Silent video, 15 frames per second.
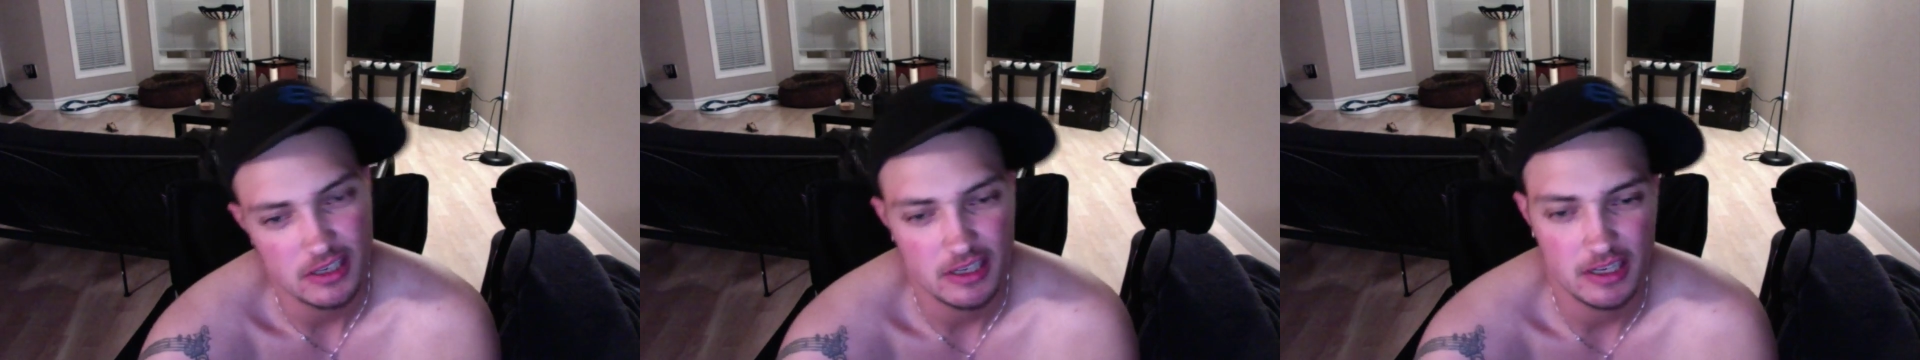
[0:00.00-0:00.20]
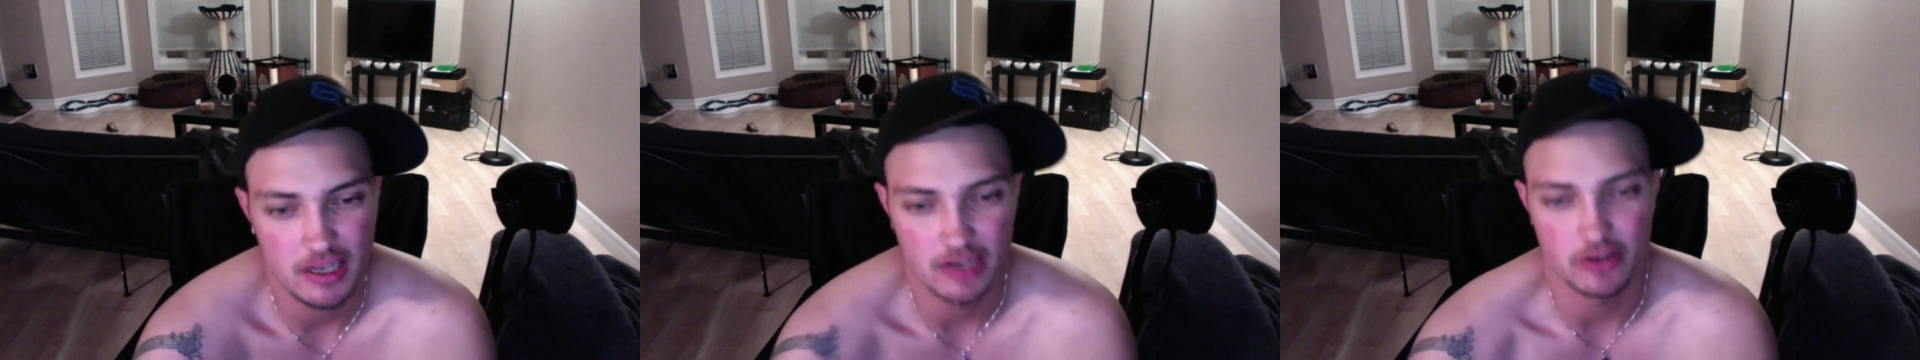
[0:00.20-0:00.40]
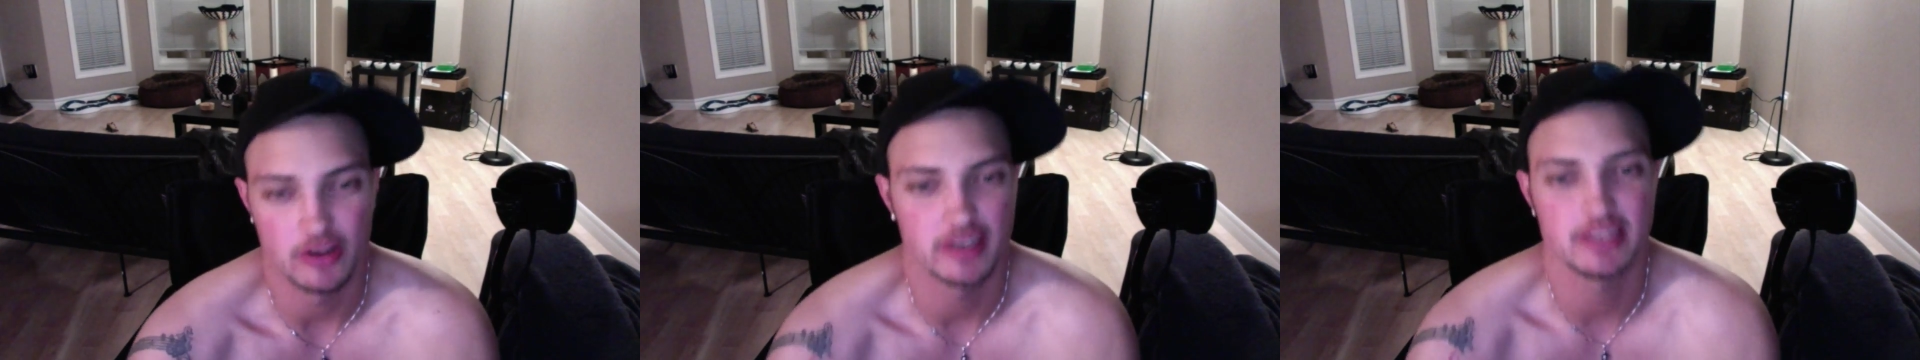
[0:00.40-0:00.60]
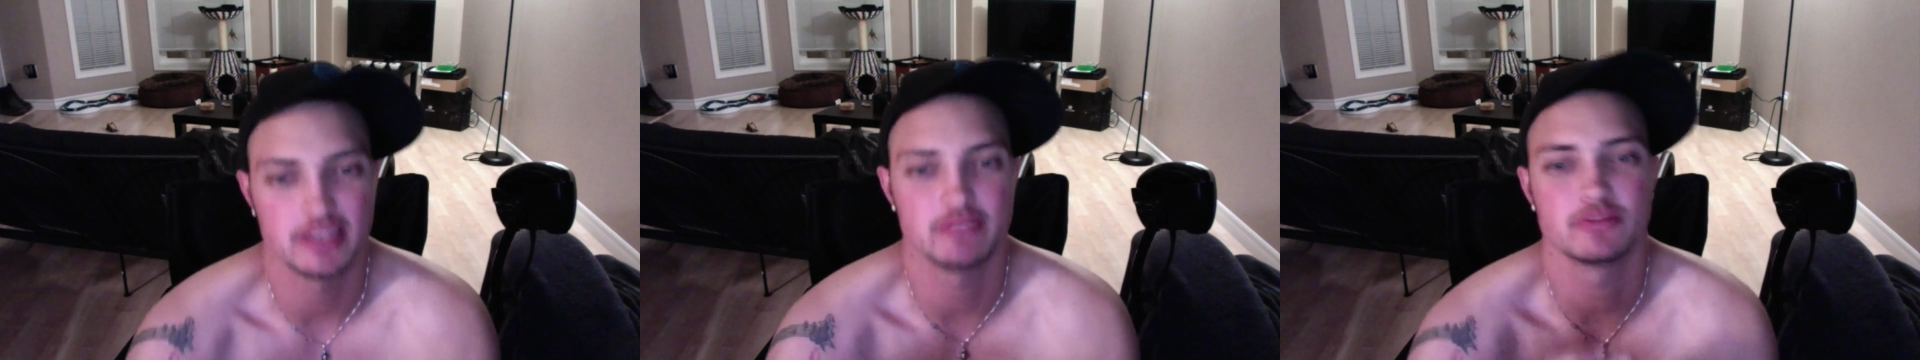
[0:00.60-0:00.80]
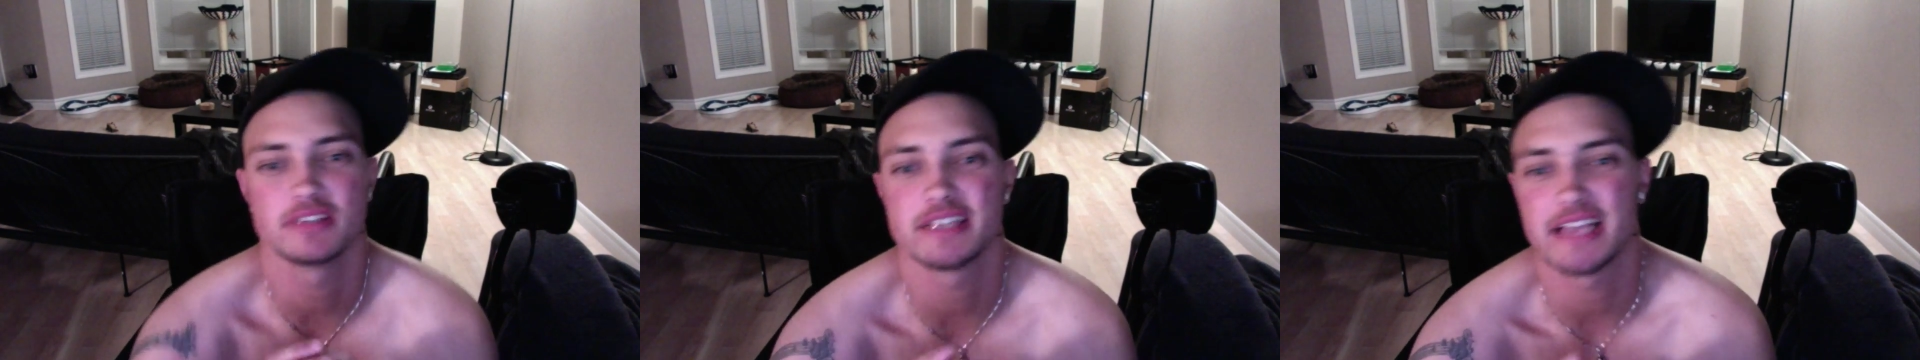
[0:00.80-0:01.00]
I don't know, I didn't
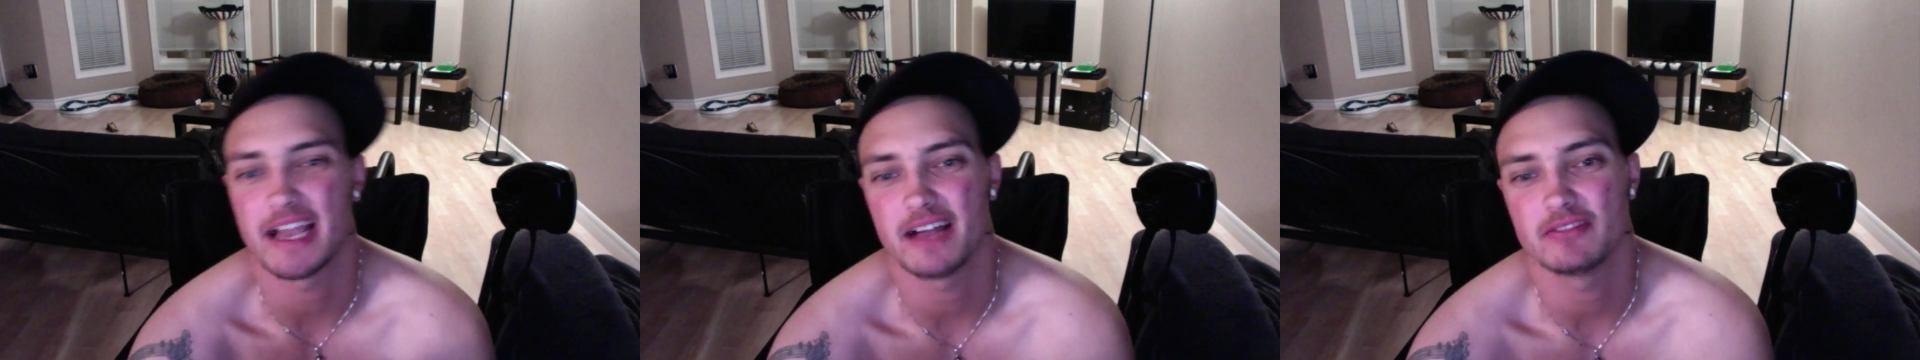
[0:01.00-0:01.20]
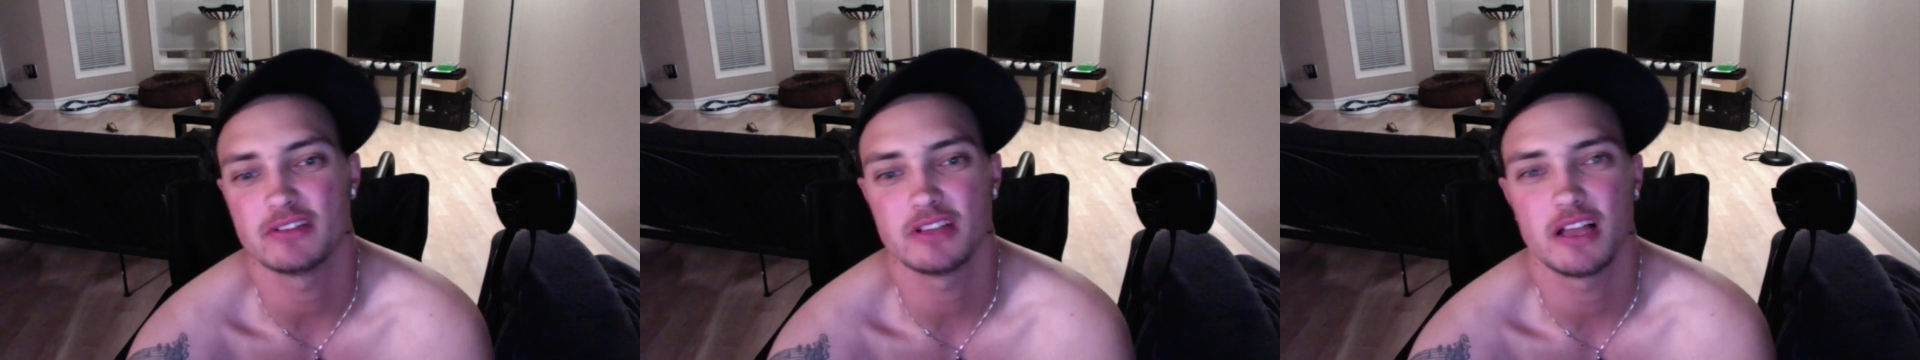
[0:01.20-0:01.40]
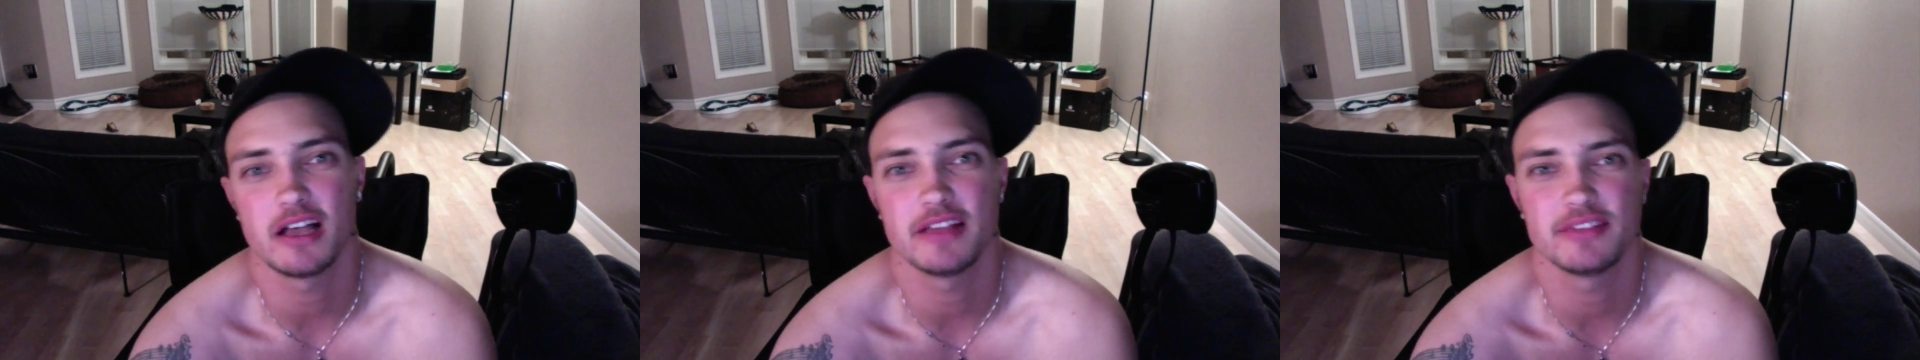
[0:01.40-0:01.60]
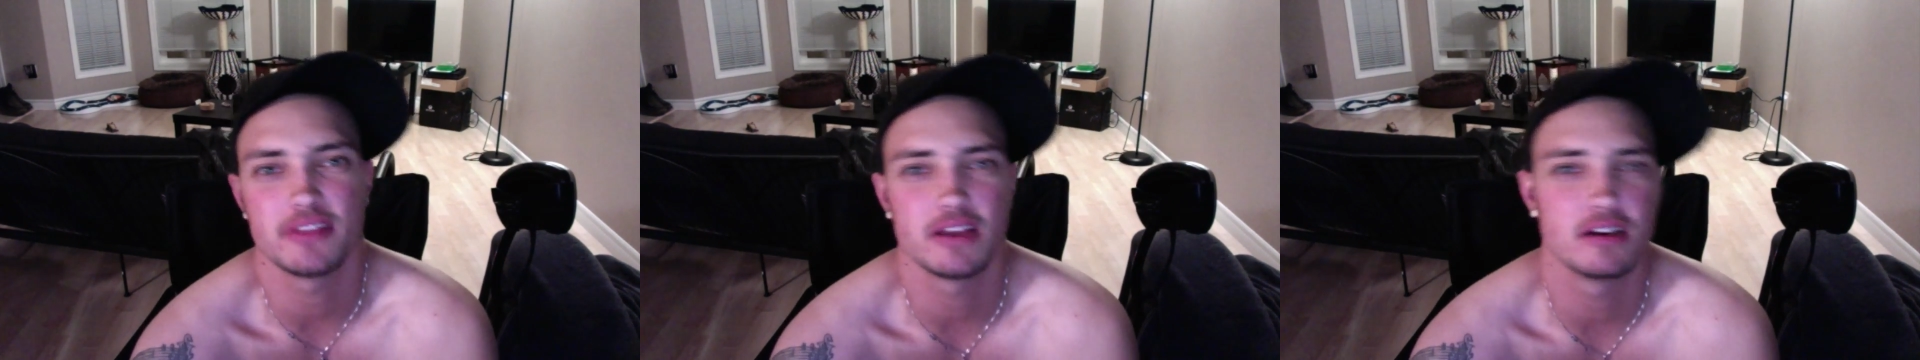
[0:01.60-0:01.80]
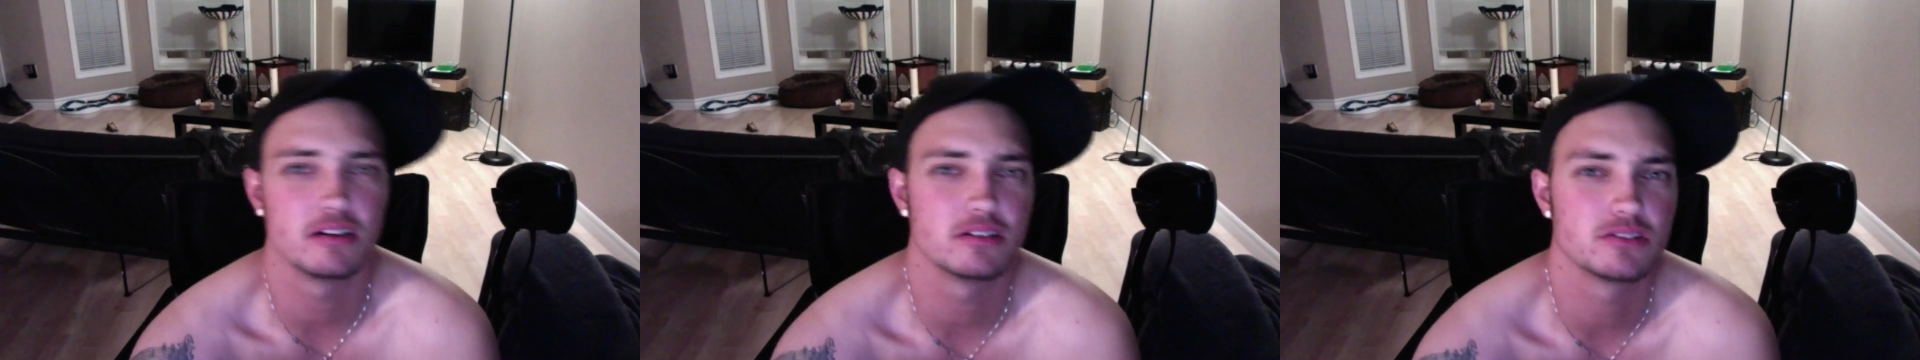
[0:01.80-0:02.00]
really have a lot
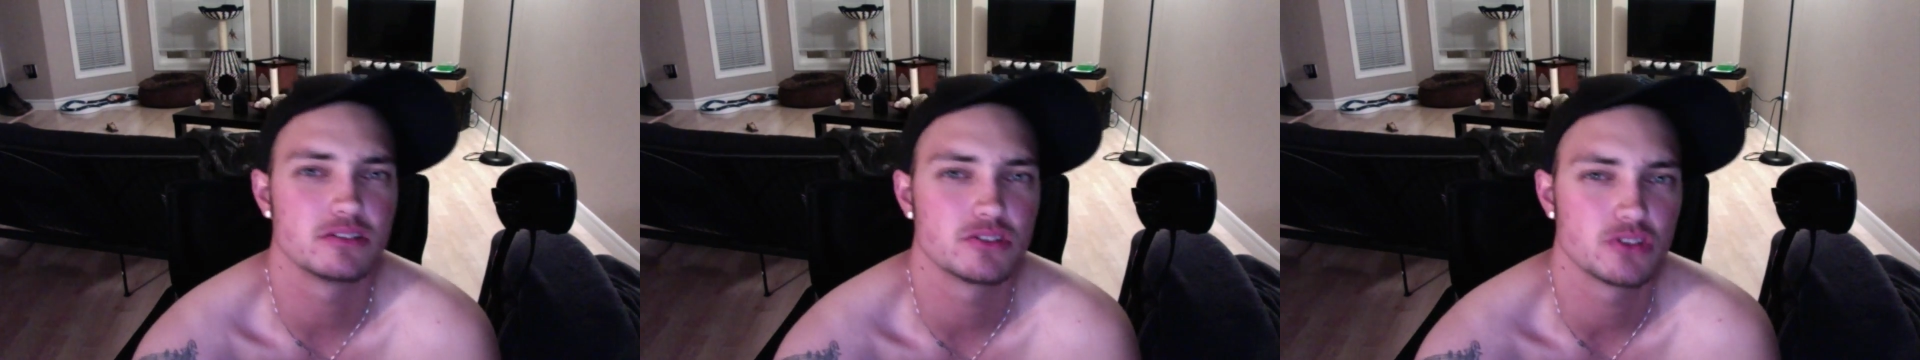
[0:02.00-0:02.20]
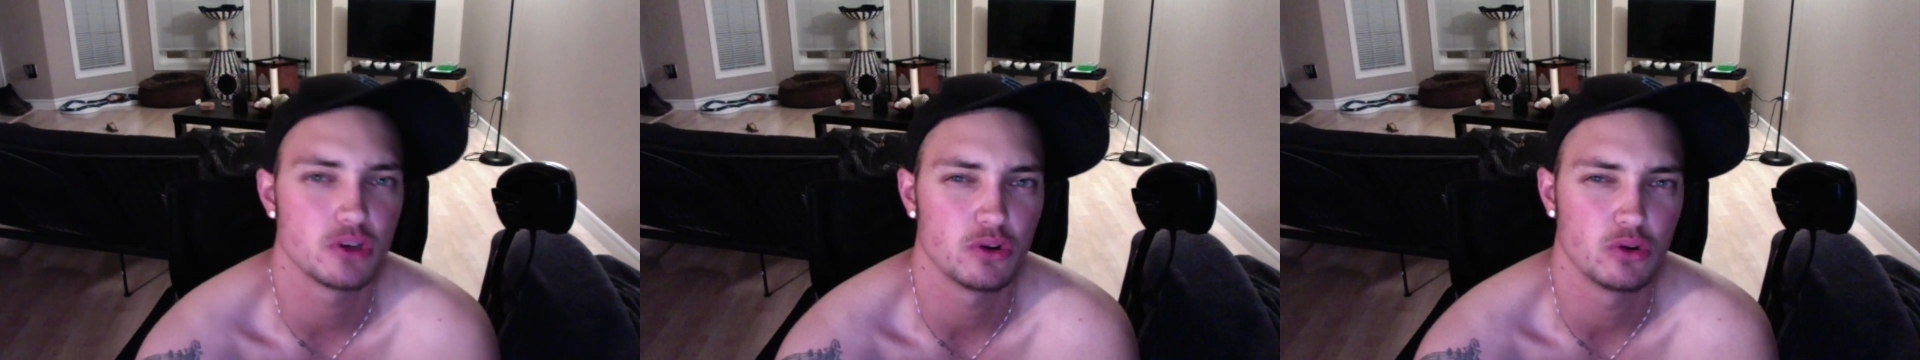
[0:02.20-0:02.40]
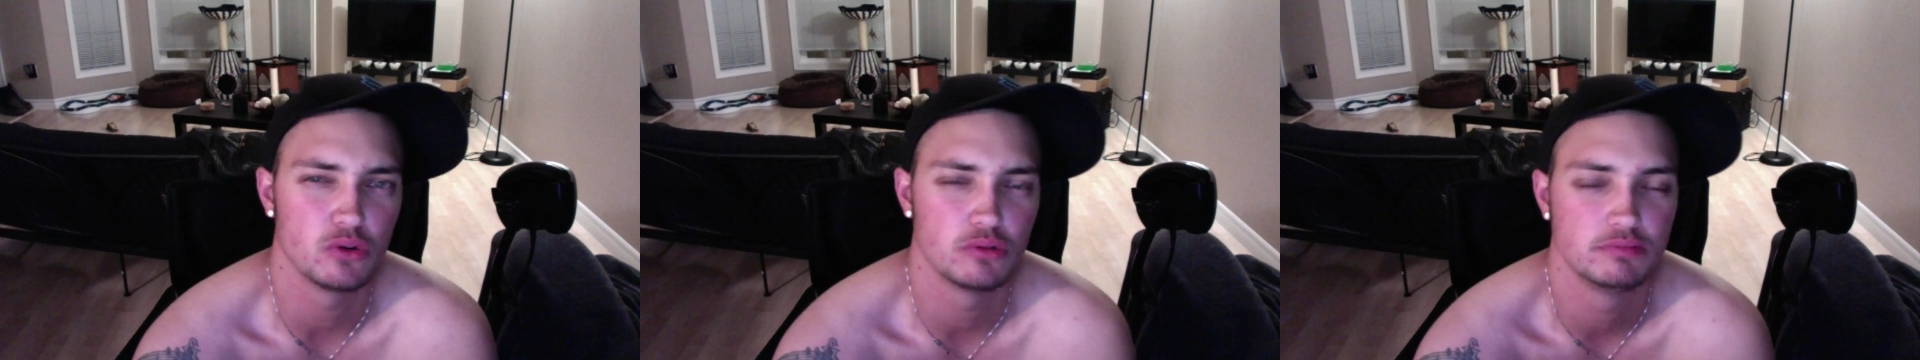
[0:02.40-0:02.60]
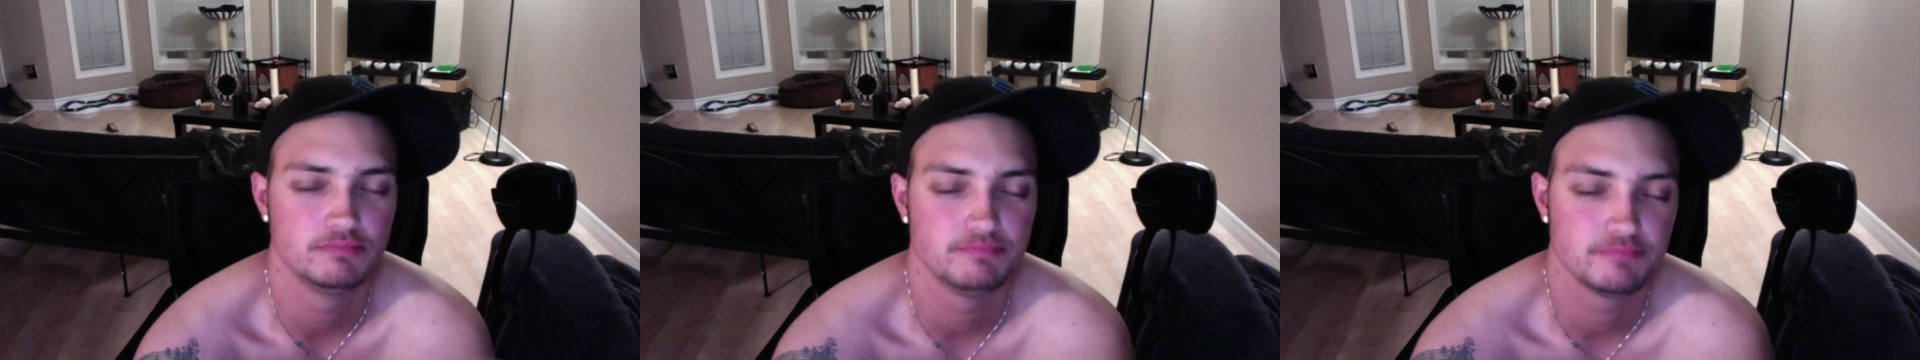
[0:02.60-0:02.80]
there, so